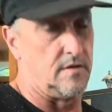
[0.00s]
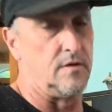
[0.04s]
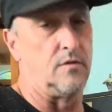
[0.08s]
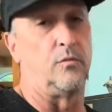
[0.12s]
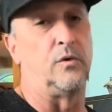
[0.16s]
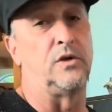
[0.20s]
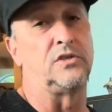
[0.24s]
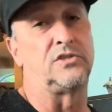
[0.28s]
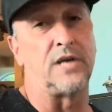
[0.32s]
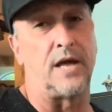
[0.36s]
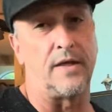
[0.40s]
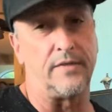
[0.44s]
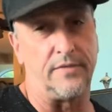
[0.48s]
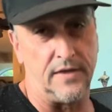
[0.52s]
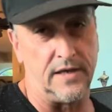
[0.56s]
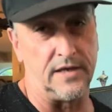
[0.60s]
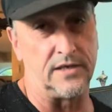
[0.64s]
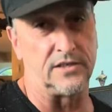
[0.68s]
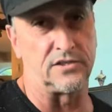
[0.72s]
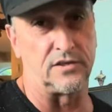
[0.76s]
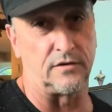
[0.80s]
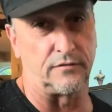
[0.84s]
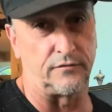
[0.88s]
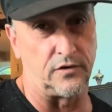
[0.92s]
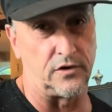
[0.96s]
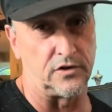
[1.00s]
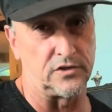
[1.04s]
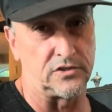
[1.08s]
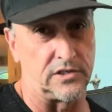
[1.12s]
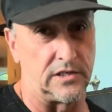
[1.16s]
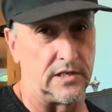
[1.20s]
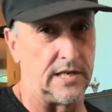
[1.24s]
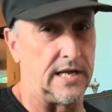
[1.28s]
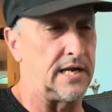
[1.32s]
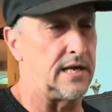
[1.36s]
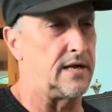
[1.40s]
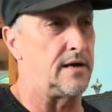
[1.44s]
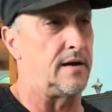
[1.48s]
which I think is the first
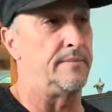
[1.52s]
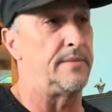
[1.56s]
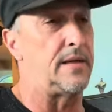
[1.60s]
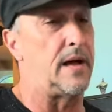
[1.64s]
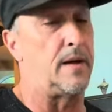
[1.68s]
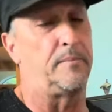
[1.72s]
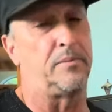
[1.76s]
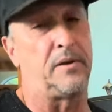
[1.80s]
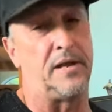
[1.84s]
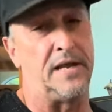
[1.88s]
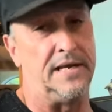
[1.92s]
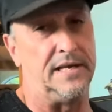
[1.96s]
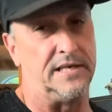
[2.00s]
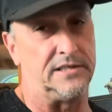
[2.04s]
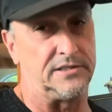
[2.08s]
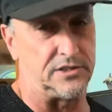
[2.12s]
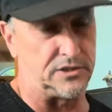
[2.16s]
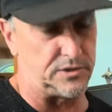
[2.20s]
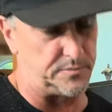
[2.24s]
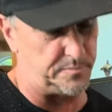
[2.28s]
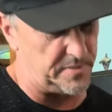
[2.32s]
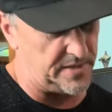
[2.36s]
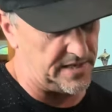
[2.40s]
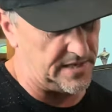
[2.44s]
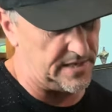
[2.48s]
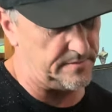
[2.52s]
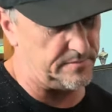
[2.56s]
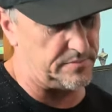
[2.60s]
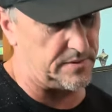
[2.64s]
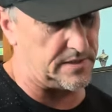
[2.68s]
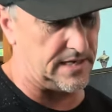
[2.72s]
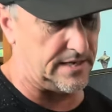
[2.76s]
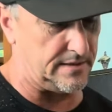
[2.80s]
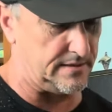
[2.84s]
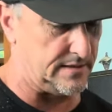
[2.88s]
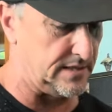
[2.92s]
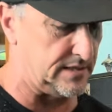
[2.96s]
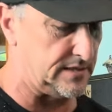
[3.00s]
lick. I'm not playing it to speed, but I
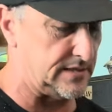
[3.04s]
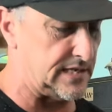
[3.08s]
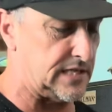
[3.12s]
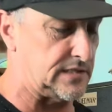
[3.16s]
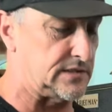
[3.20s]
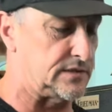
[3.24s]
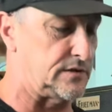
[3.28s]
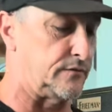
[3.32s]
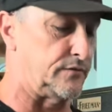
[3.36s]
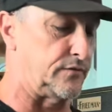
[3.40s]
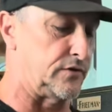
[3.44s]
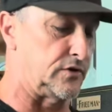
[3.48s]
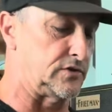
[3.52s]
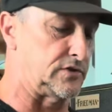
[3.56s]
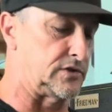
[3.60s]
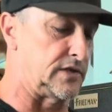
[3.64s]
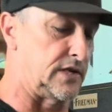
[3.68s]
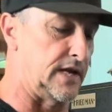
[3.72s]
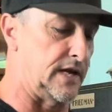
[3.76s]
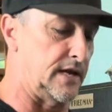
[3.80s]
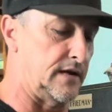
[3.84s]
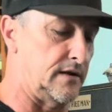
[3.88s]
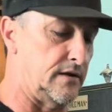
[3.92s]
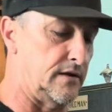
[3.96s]
think that's the first lick.